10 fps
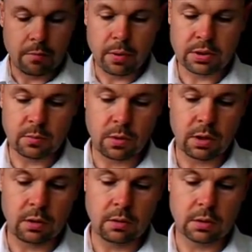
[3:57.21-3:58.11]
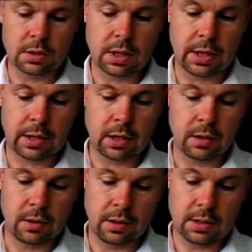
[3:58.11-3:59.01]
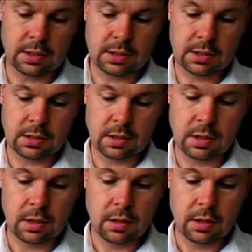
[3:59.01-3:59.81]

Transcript: The bottom one looks like this,